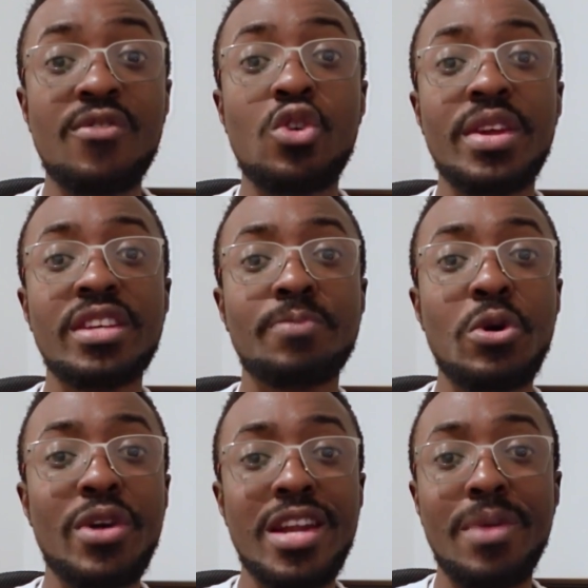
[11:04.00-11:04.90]
already
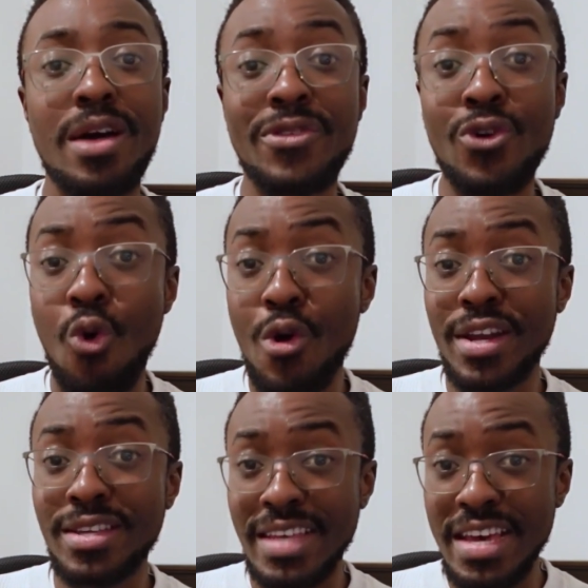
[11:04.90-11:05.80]
spoken about the
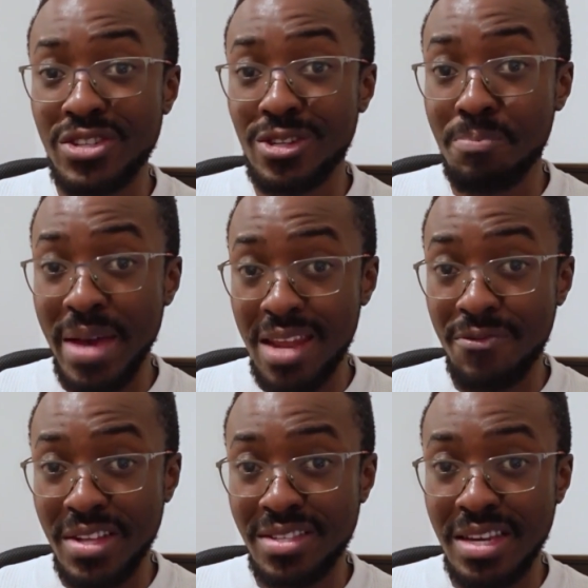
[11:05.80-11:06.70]
organizational
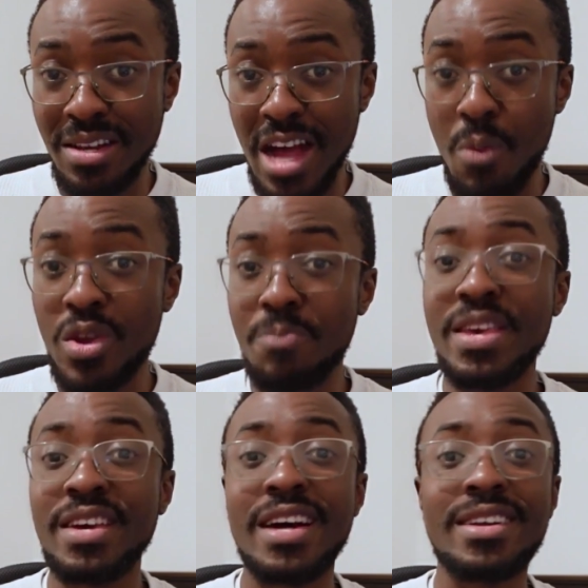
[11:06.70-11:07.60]
benefits that come with
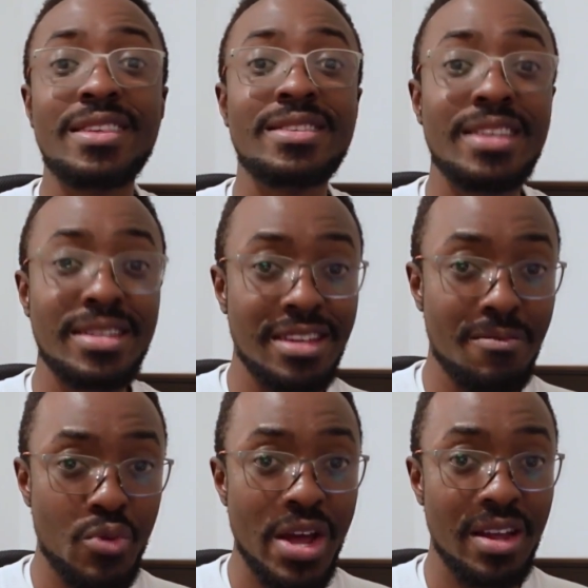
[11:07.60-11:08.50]
being under the City
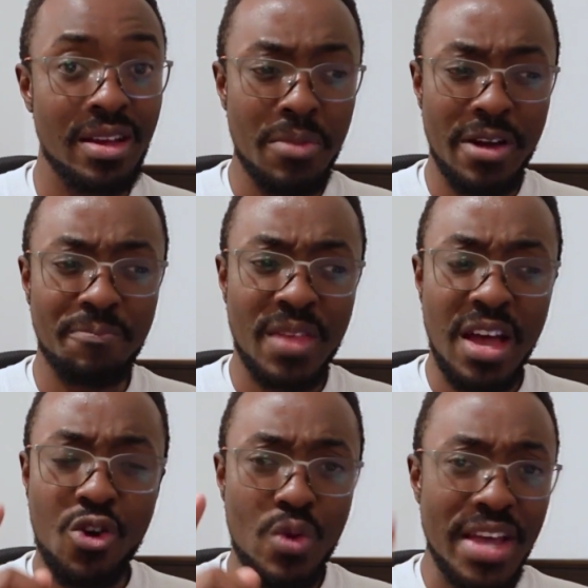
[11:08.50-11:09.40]
umbrella, but a
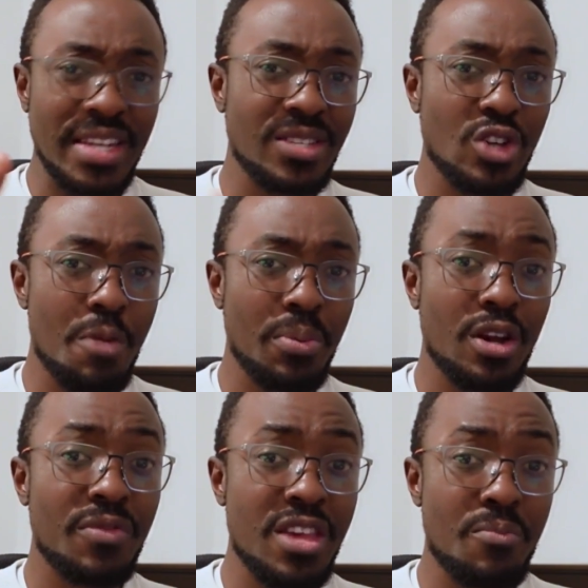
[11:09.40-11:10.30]
great example
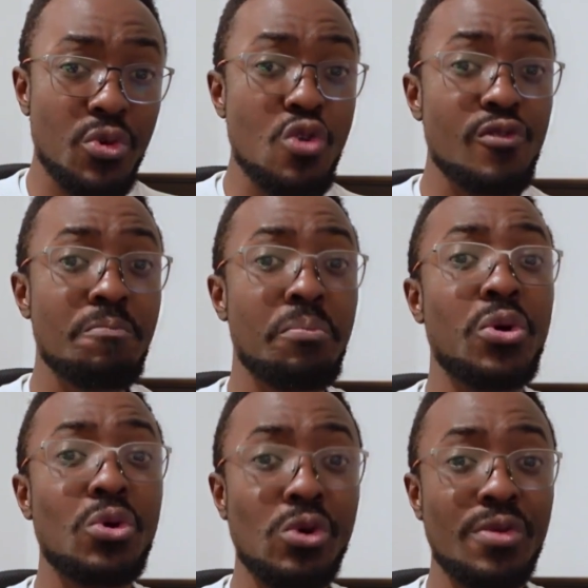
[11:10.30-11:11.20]
of the improved
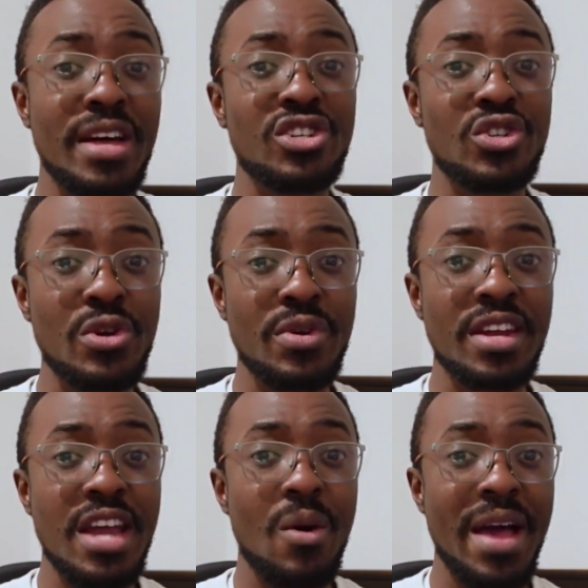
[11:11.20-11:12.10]
pull that Girona
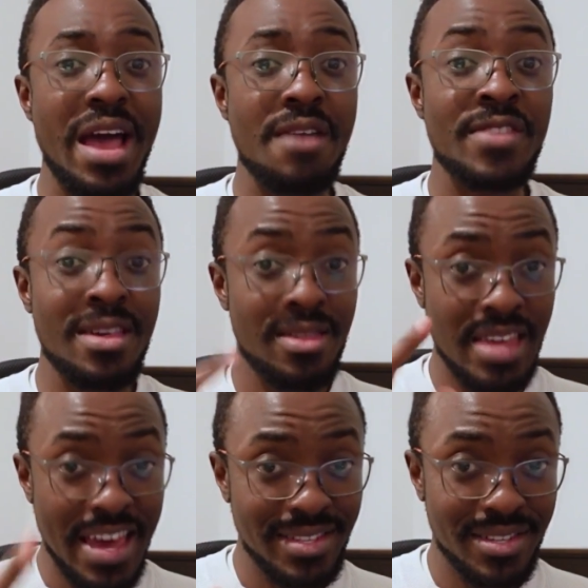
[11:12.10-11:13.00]
now have,
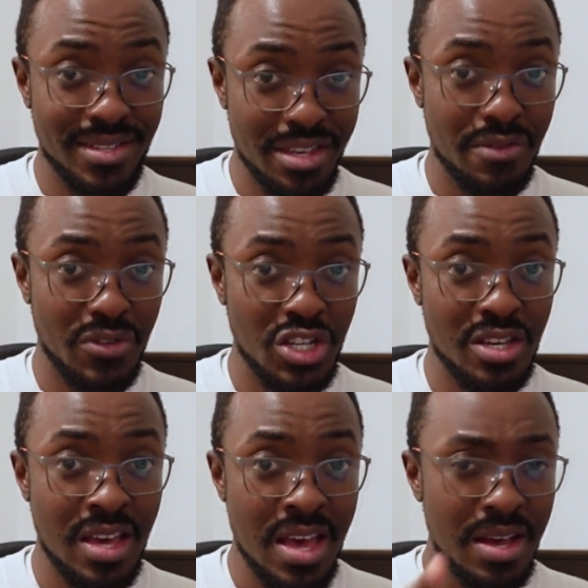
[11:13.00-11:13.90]
thanks to
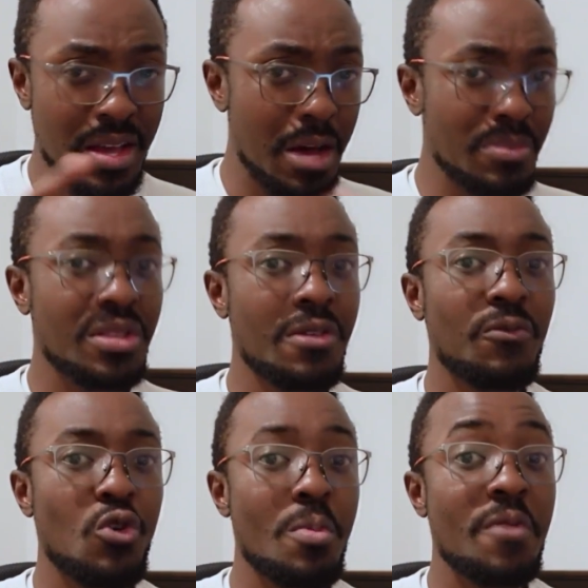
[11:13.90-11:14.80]
CFG, comes in the
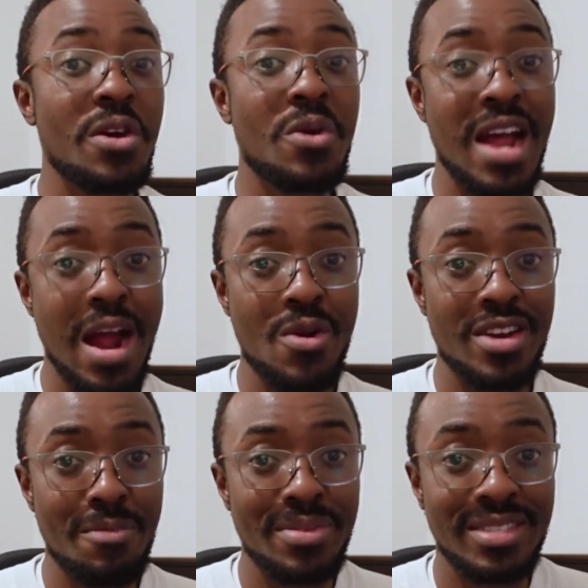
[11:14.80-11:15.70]
form of their current
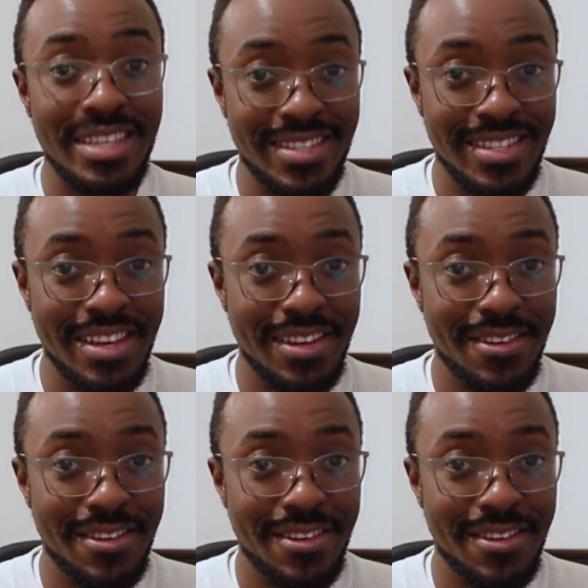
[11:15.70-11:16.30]
number 16,